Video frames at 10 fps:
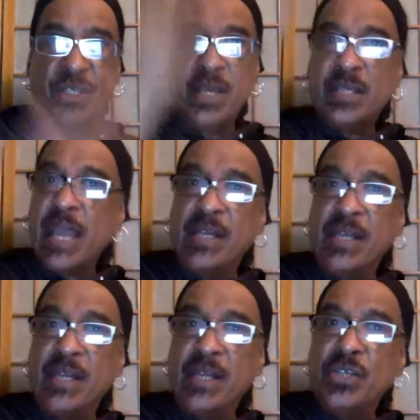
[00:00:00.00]
to
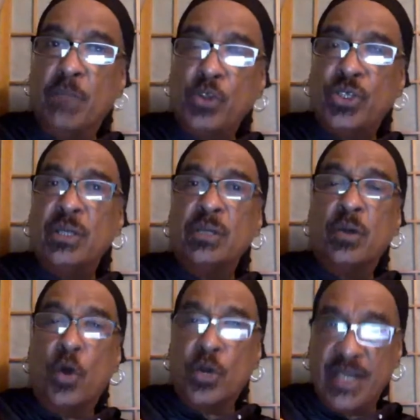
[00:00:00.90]
energy in motion
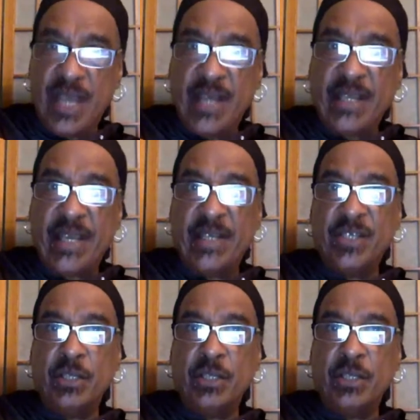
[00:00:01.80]
or kinetic energy.